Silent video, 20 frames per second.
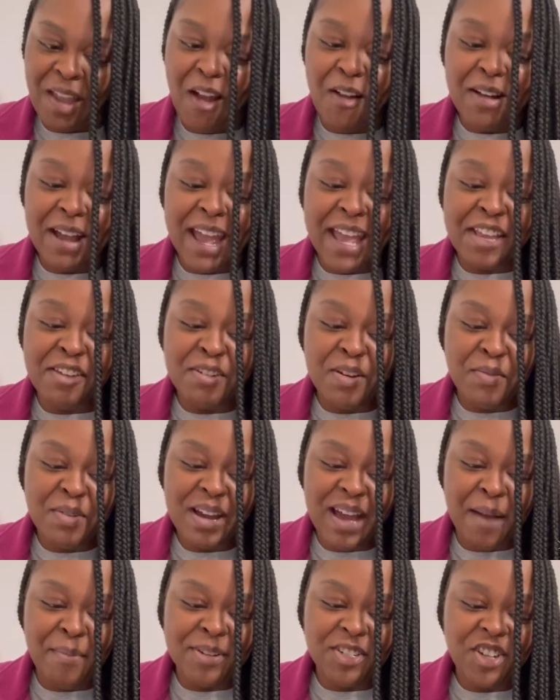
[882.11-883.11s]
Okay, you know
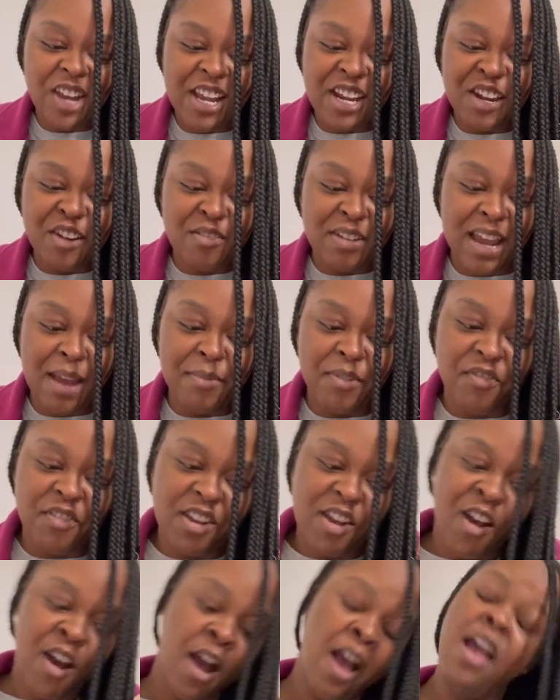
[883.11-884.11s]
what? I'm gonna try that on camera for
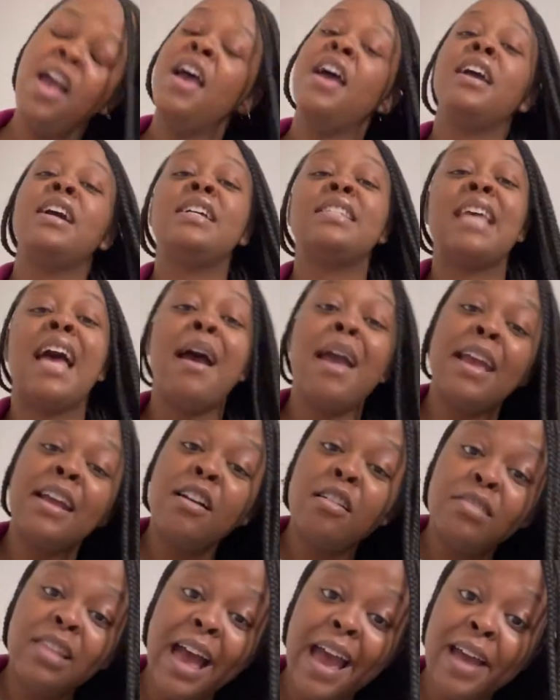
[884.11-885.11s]
y'all. Cause I ain't
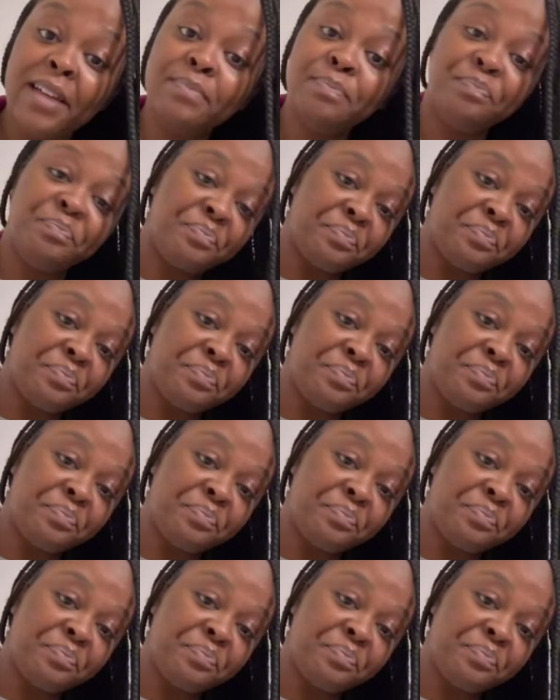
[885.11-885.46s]
gonna lie.